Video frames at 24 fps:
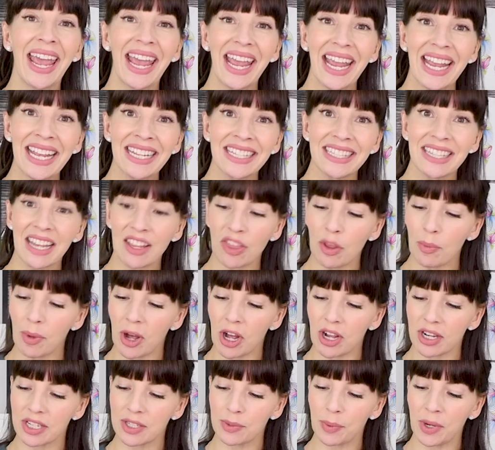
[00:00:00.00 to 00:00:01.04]
Inside the
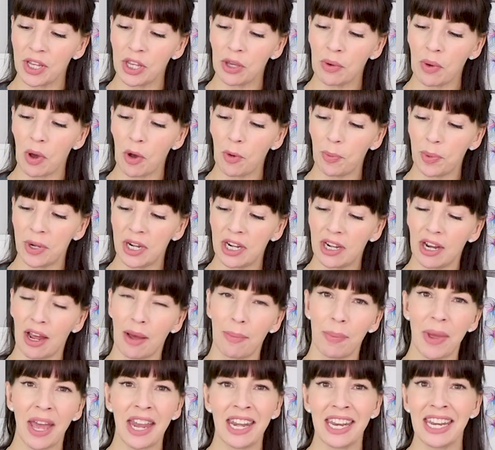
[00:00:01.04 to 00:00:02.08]
box, when you open it
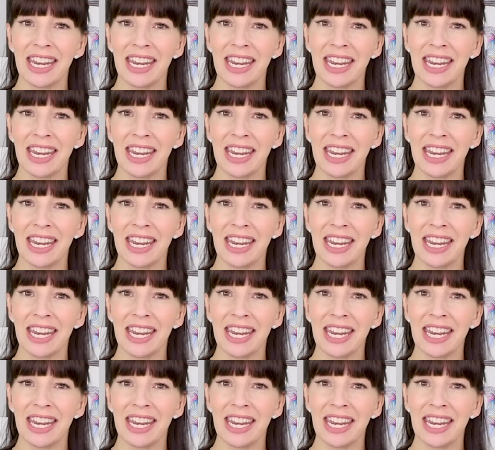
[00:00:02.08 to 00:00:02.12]
up, and